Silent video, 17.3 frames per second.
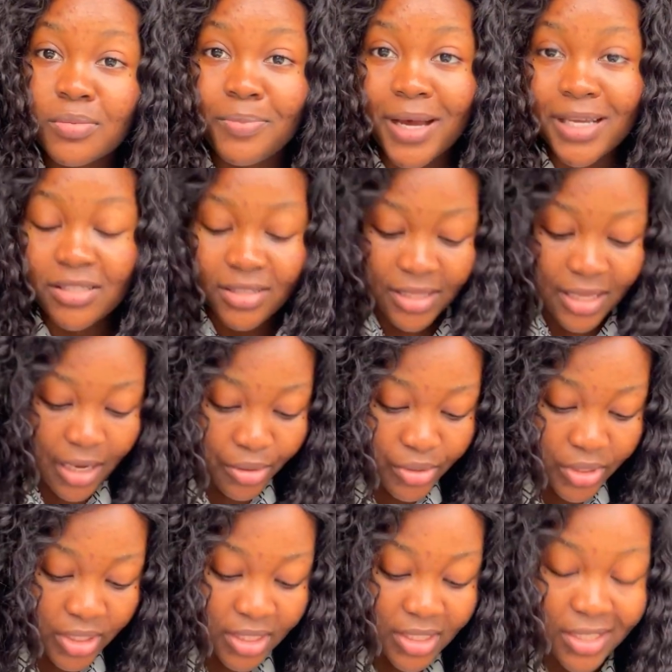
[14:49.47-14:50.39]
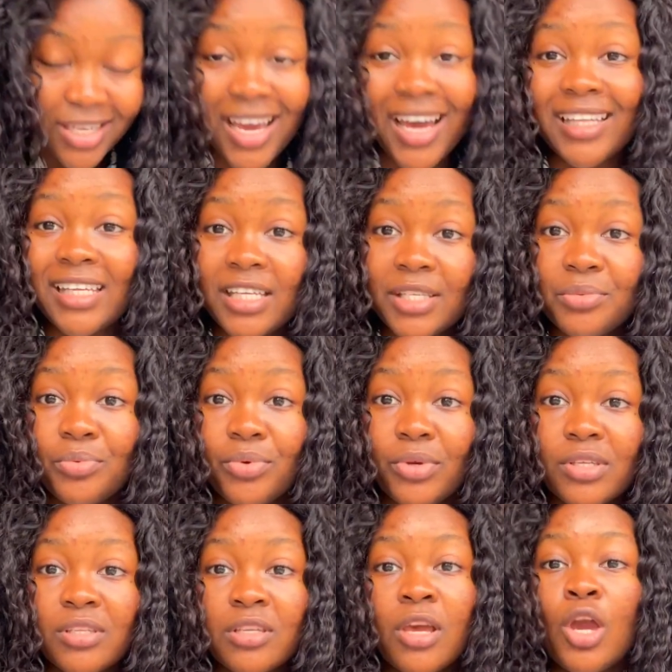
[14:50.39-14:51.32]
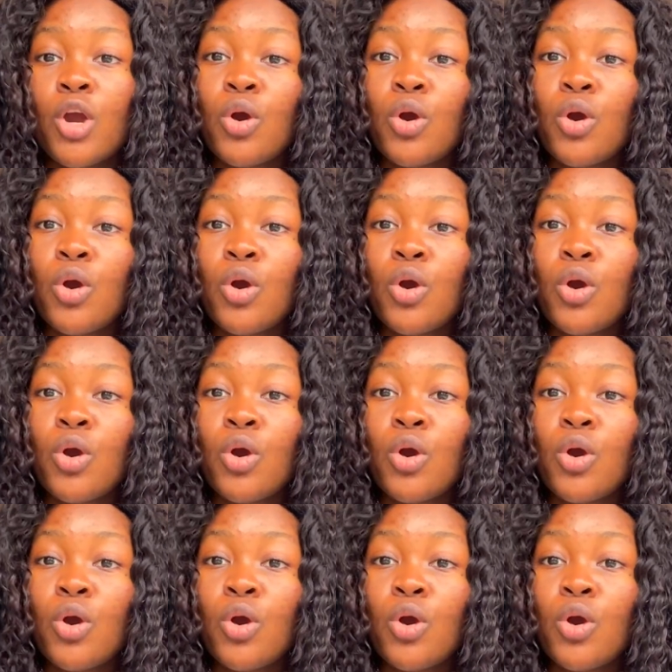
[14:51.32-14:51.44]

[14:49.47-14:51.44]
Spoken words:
personality, and experience.